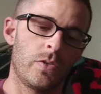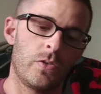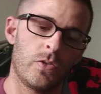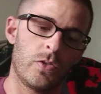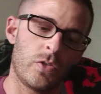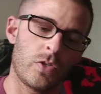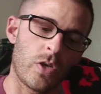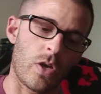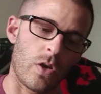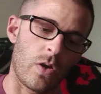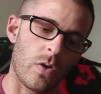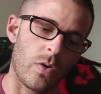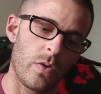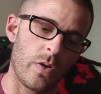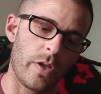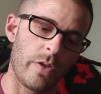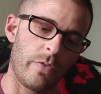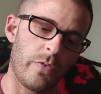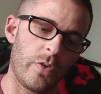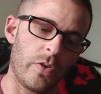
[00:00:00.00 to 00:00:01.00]

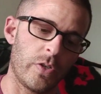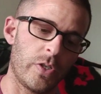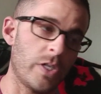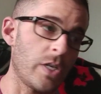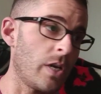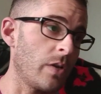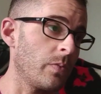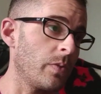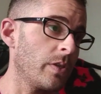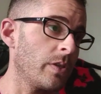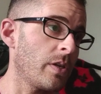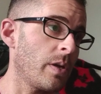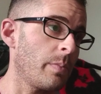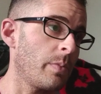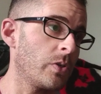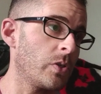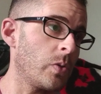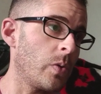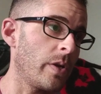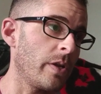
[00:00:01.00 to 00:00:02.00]
So if you're done with
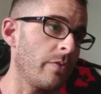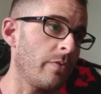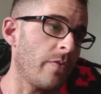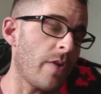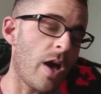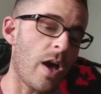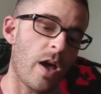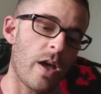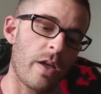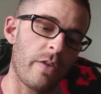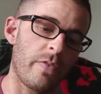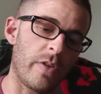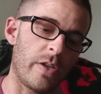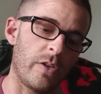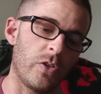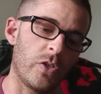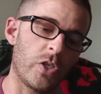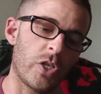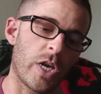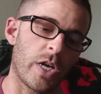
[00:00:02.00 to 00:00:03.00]
number 25
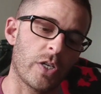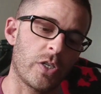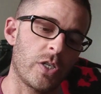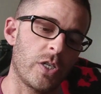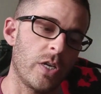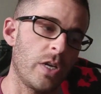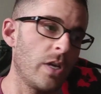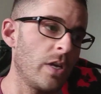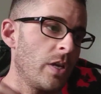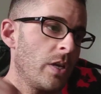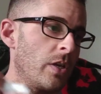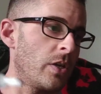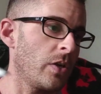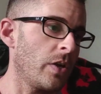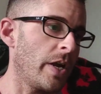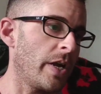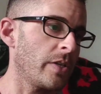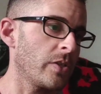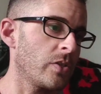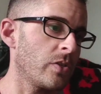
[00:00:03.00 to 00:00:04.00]
and you checked
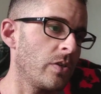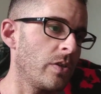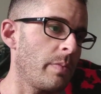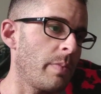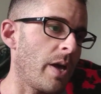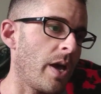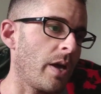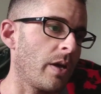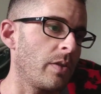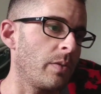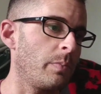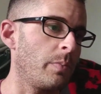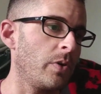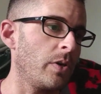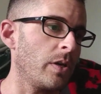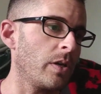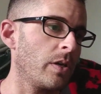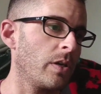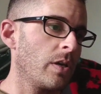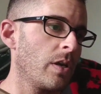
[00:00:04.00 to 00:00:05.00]
your answer in the back of the
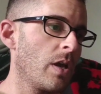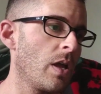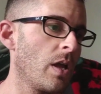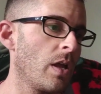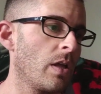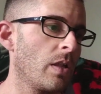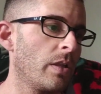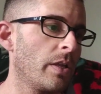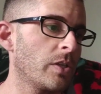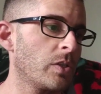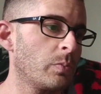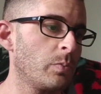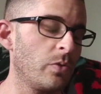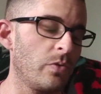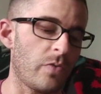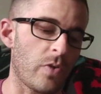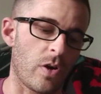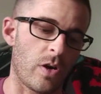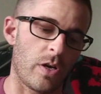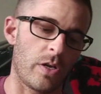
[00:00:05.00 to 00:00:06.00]
book, let's
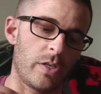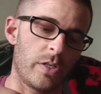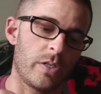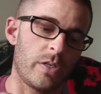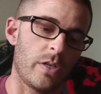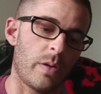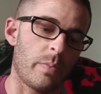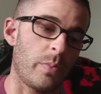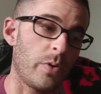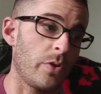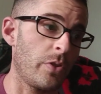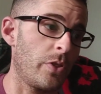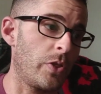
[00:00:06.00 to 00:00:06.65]
move on to number